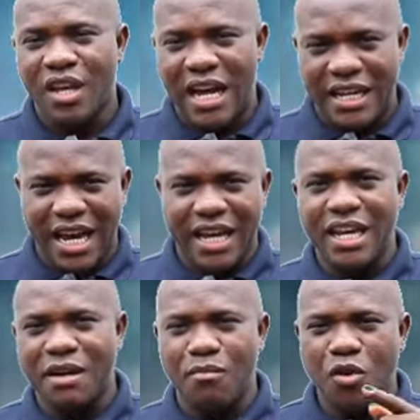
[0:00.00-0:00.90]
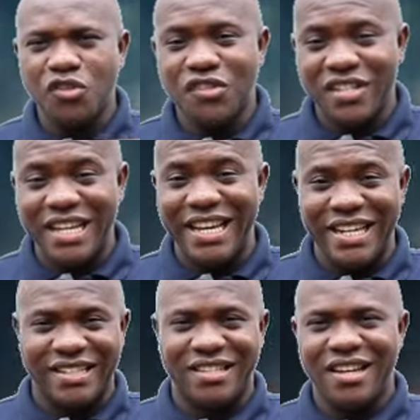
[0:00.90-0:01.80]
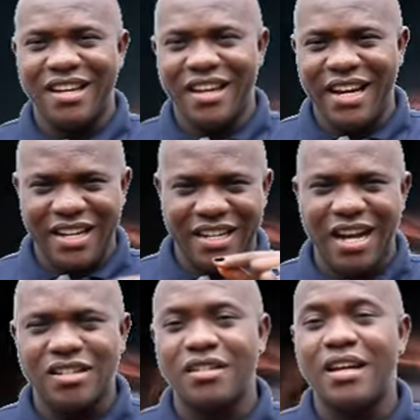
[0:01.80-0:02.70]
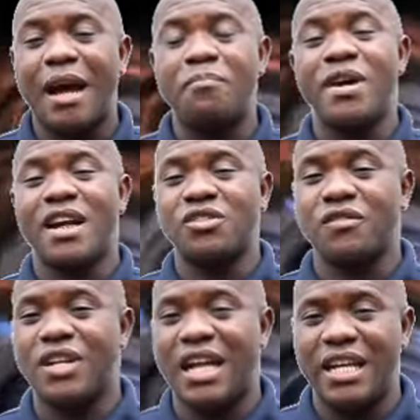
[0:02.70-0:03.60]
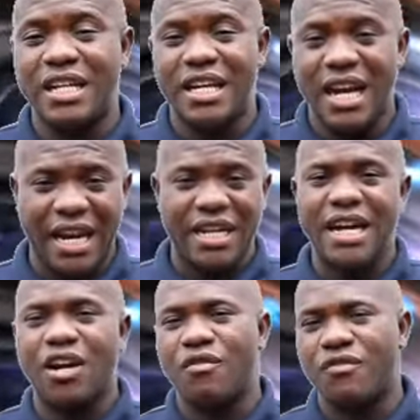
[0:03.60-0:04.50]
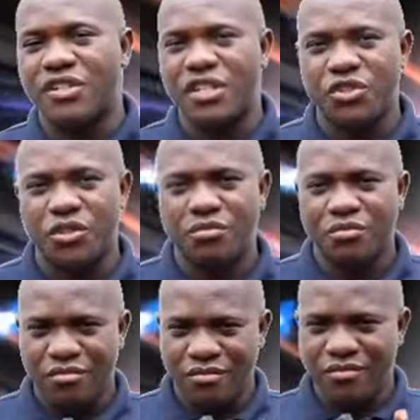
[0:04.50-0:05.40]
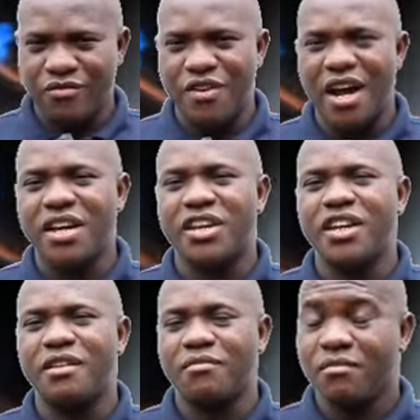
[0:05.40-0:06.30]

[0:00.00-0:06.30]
And that king must see it in that appearance of that lady and in their conversation. Very key.